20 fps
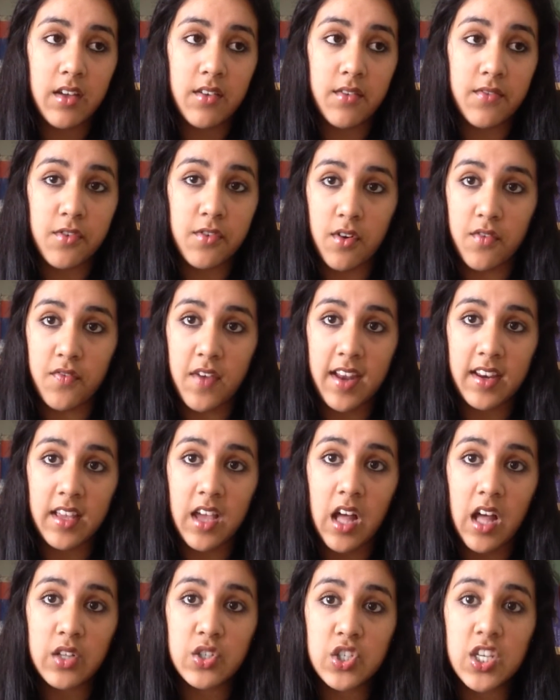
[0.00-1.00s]
for a
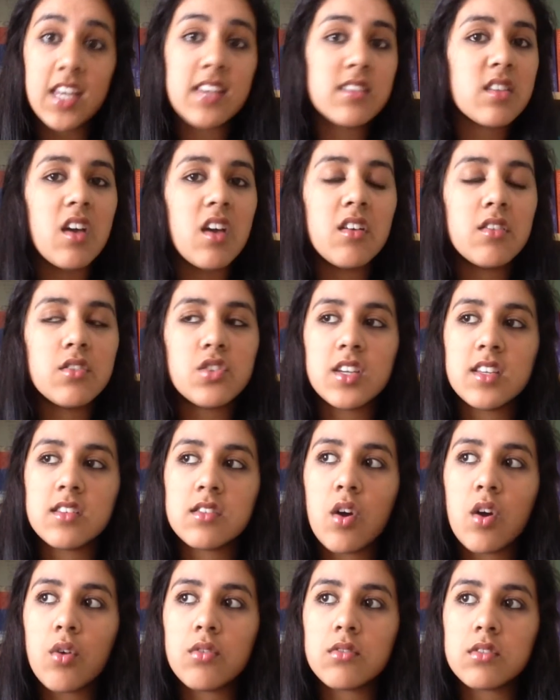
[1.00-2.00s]
fangirl. She's
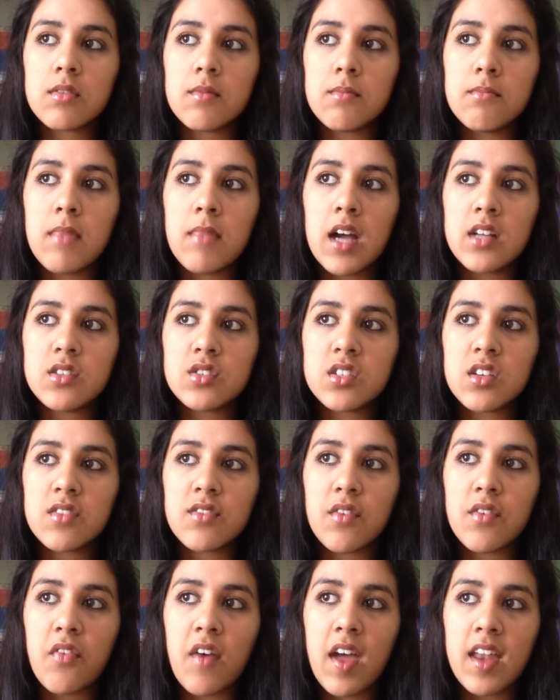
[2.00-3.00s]
not much of
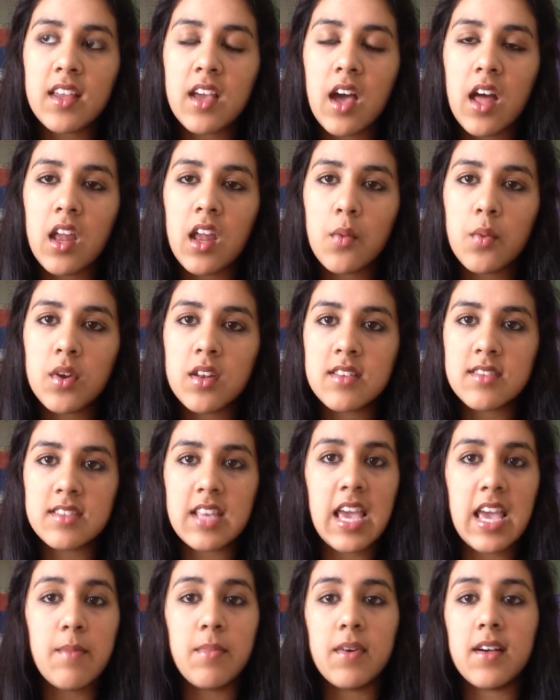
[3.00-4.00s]
a fangirl, I wouldn't
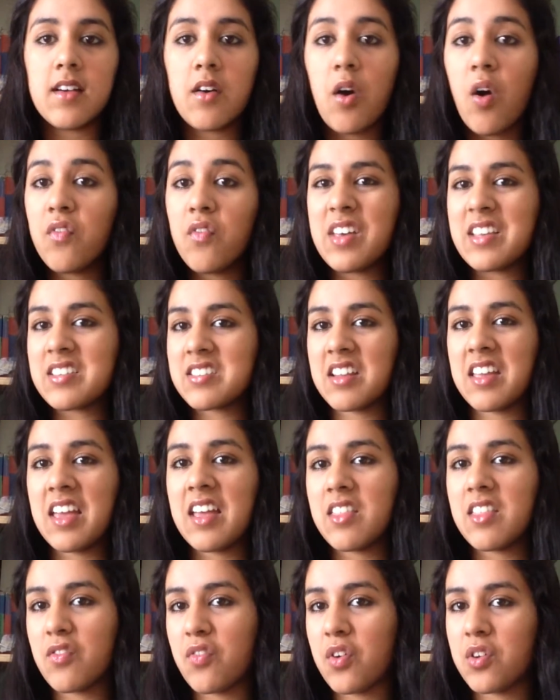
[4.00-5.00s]
say, but
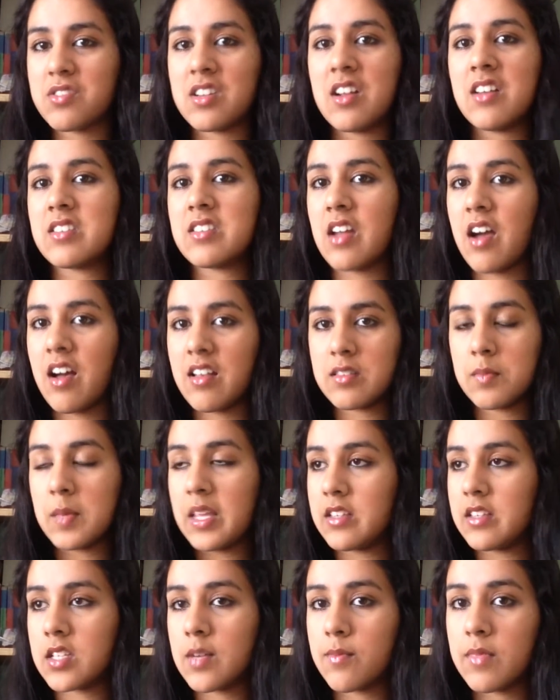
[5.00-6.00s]
obviously The Fault in Our Stars
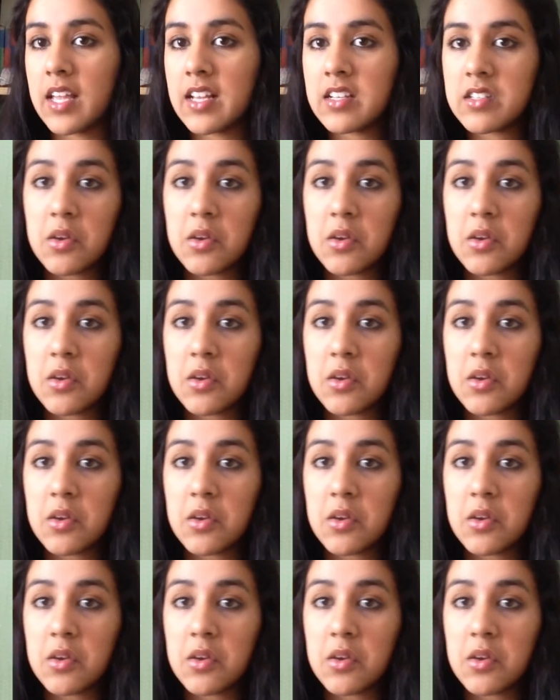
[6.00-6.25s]
means something